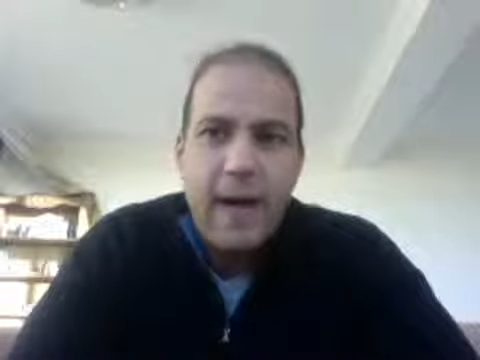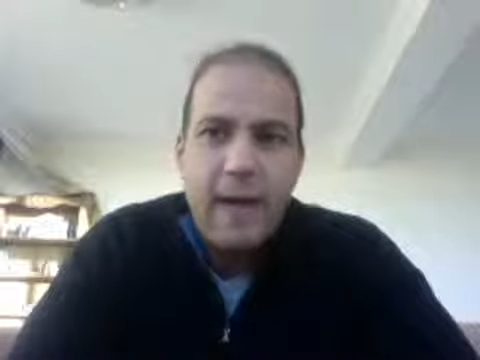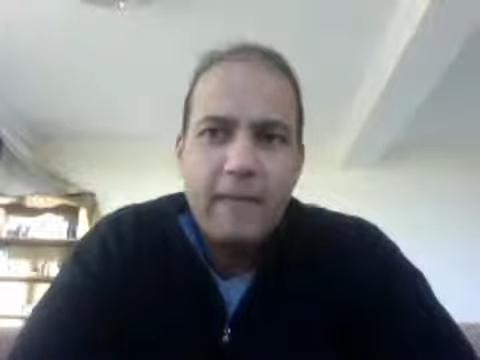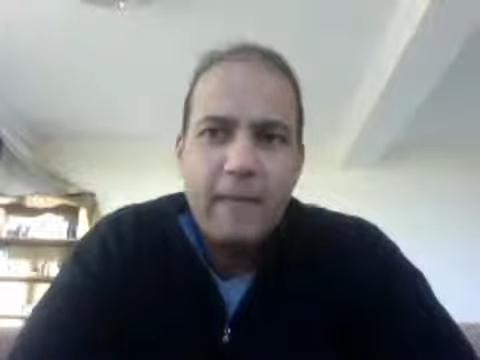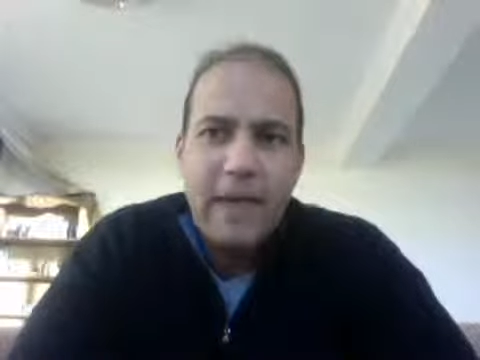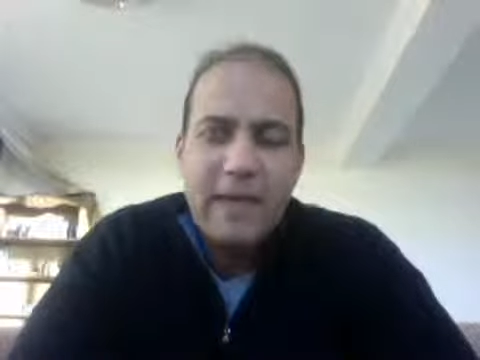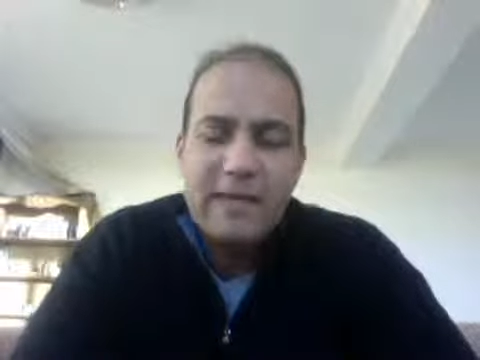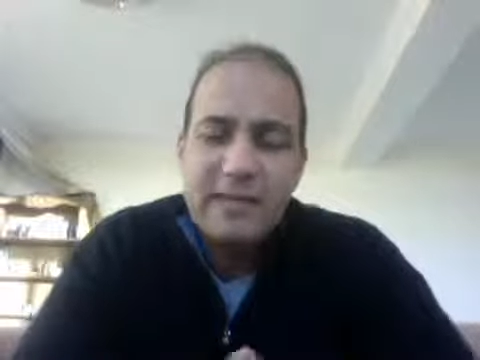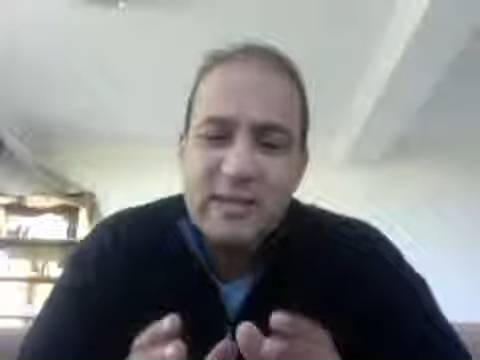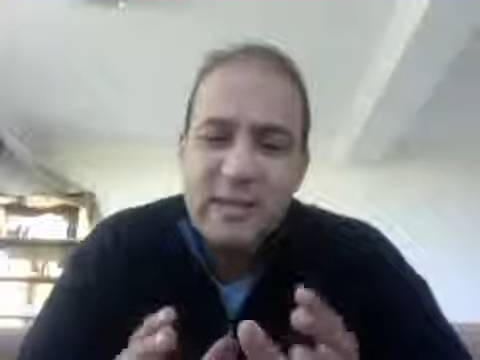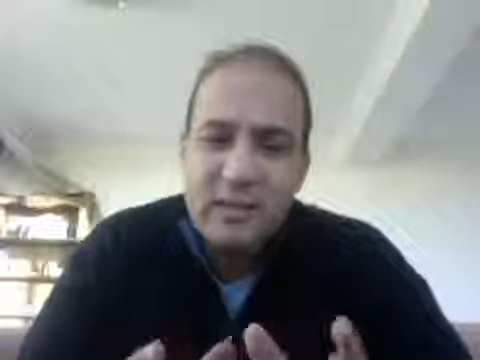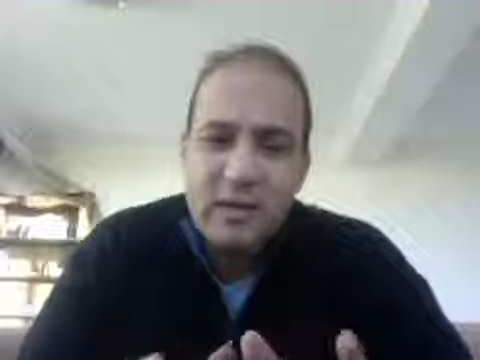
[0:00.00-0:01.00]
Um, and this
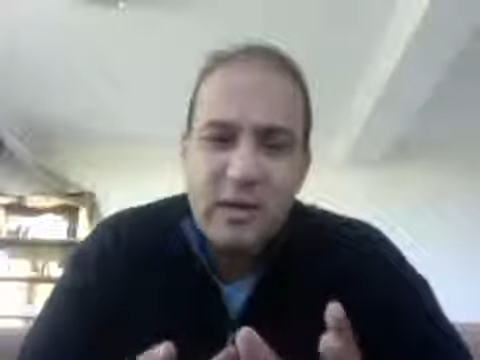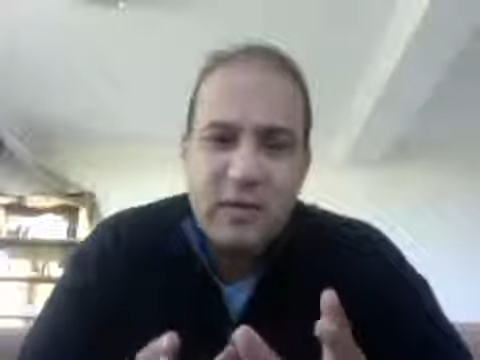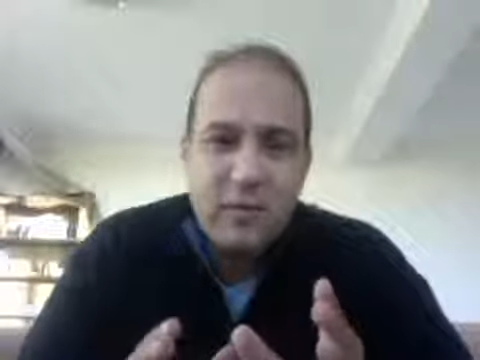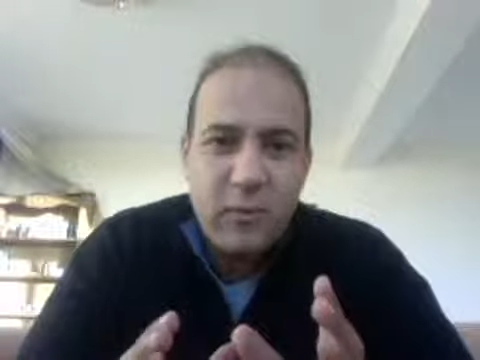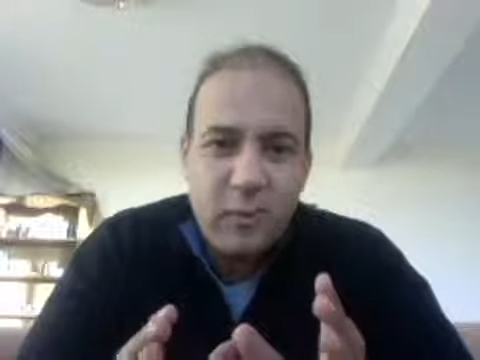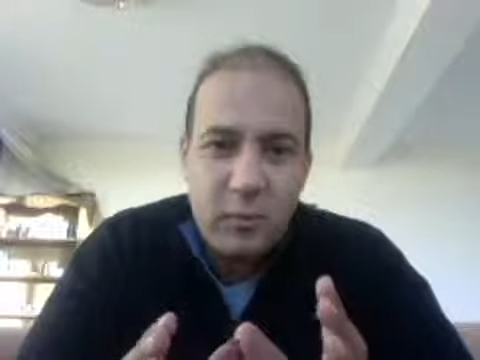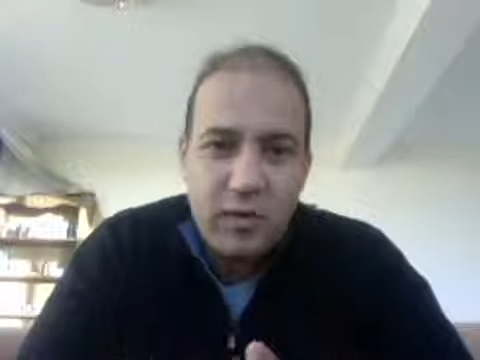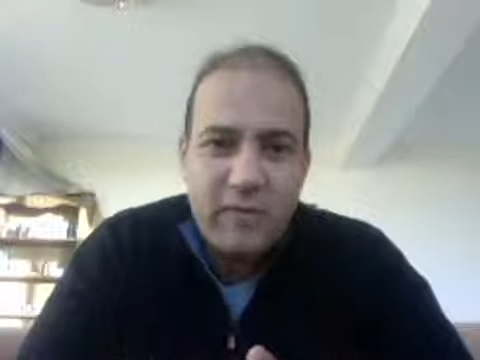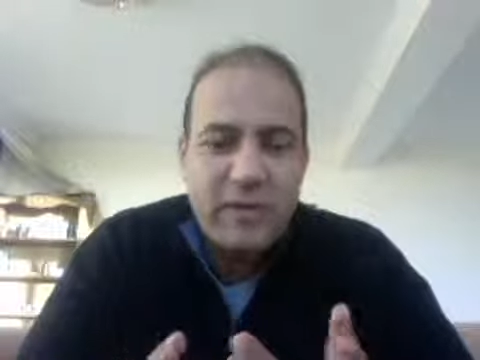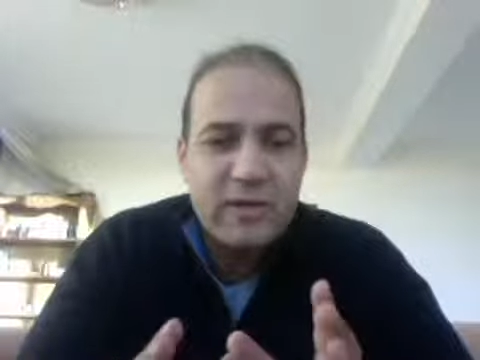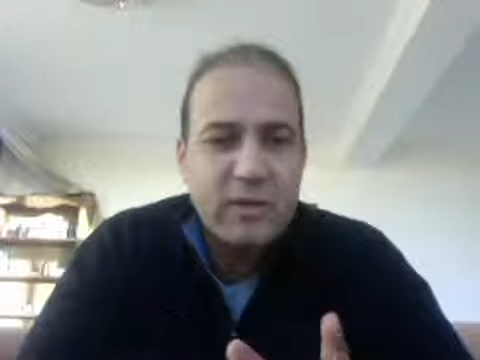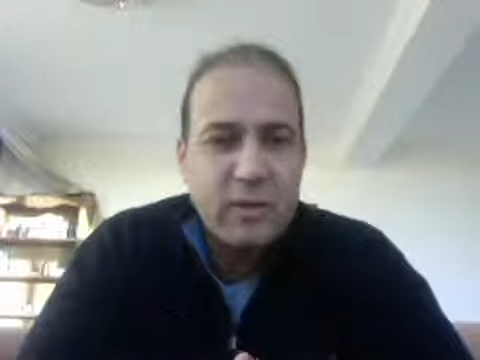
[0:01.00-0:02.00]
is literally for
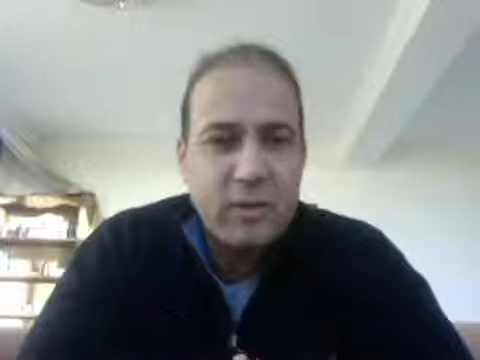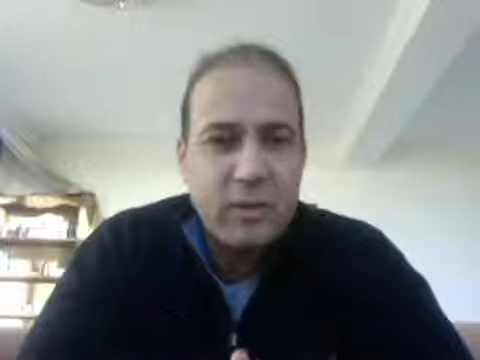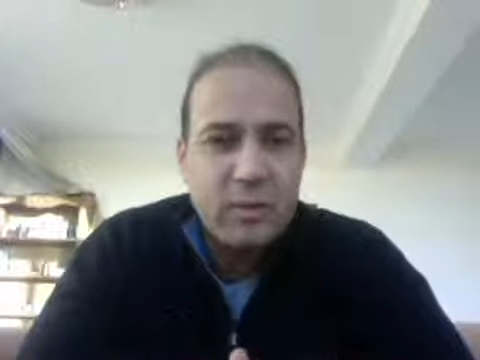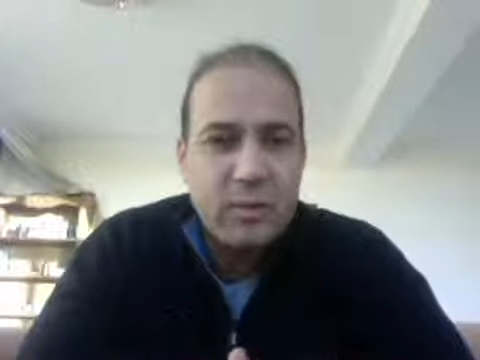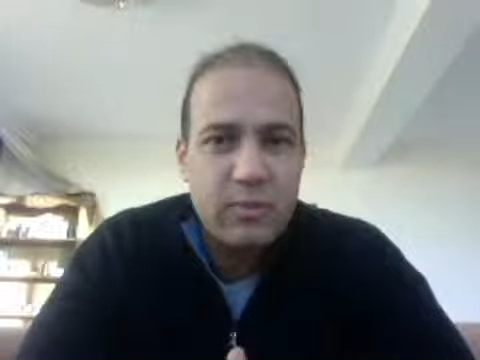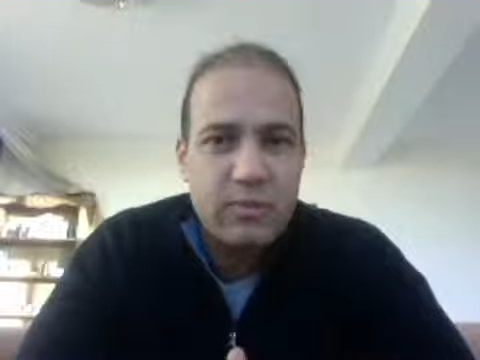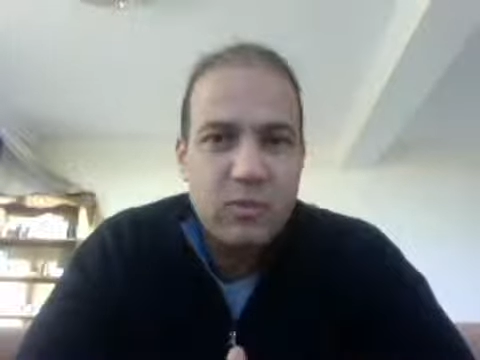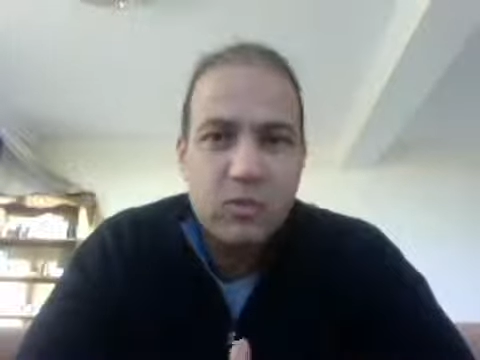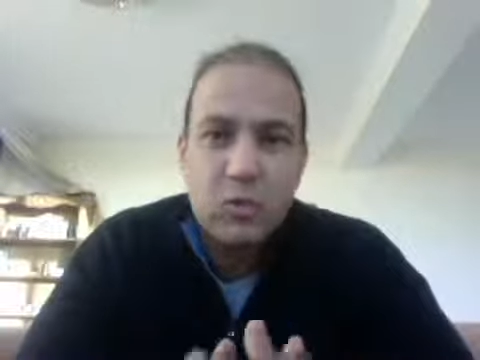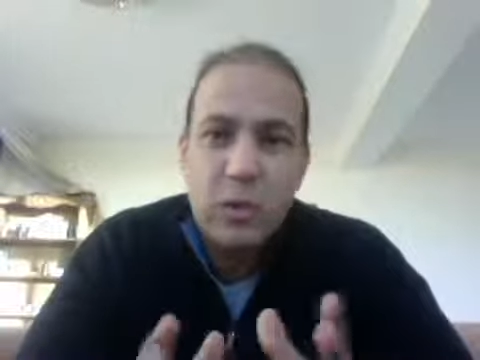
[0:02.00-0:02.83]
prevention purposes.